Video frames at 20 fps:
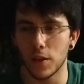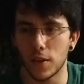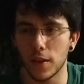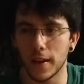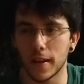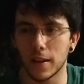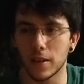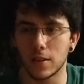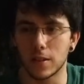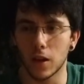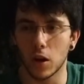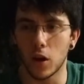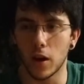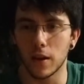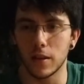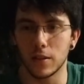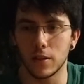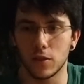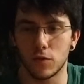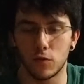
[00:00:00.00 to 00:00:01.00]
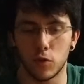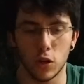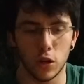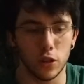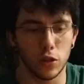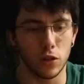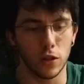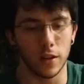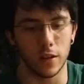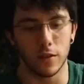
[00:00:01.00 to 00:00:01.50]
I think it's a lot easier for
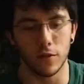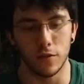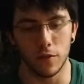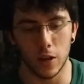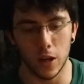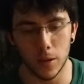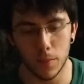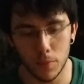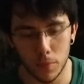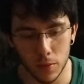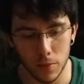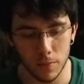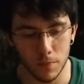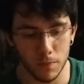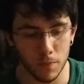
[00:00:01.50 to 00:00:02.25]
you to give up